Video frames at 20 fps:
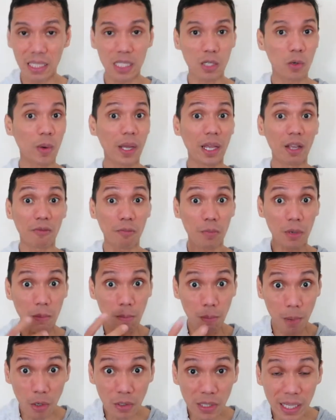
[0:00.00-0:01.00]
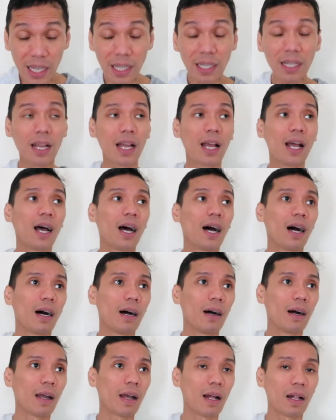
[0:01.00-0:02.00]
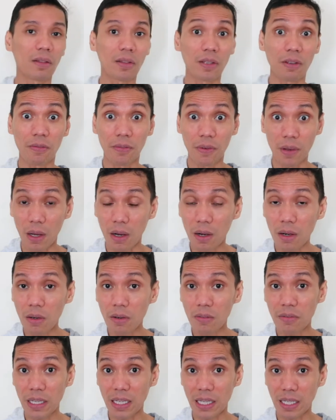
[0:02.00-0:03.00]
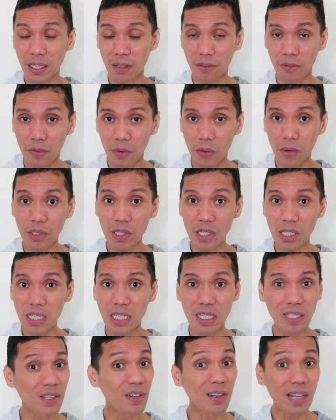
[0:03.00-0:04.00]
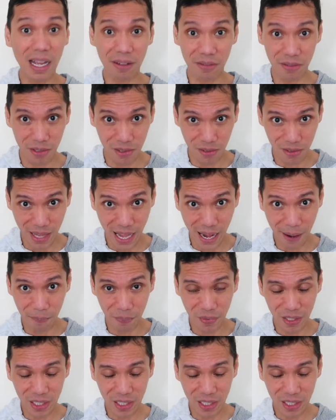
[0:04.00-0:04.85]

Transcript: as a way of promoting healthy flow of the healing force, you don't have to do that.